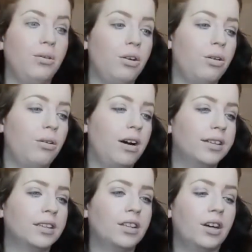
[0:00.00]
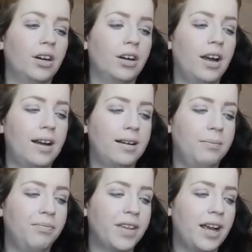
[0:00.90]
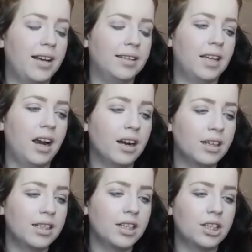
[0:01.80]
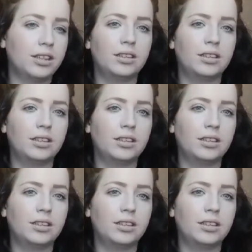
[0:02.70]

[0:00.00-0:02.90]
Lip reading: you know, Oscar has a heart condition,